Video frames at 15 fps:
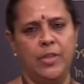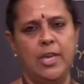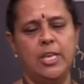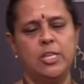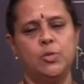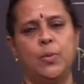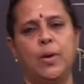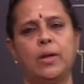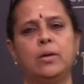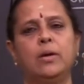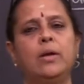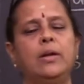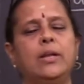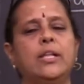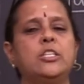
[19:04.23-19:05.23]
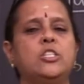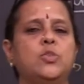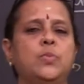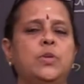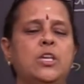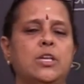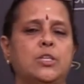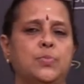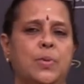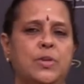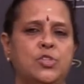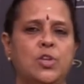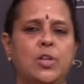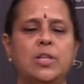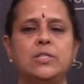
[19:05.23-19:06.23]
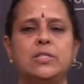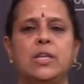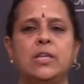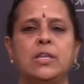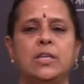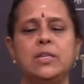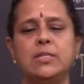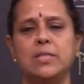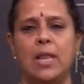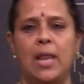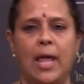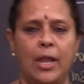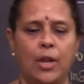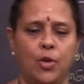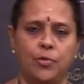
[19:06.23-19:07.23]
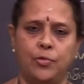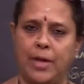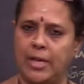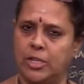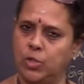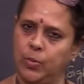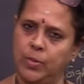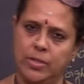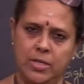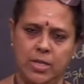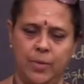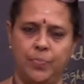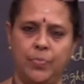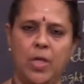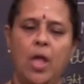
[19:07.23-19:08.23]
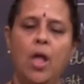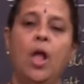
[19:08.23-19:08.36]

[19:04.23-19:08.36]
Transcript: Each worker tends to be a specialist in his line of activity.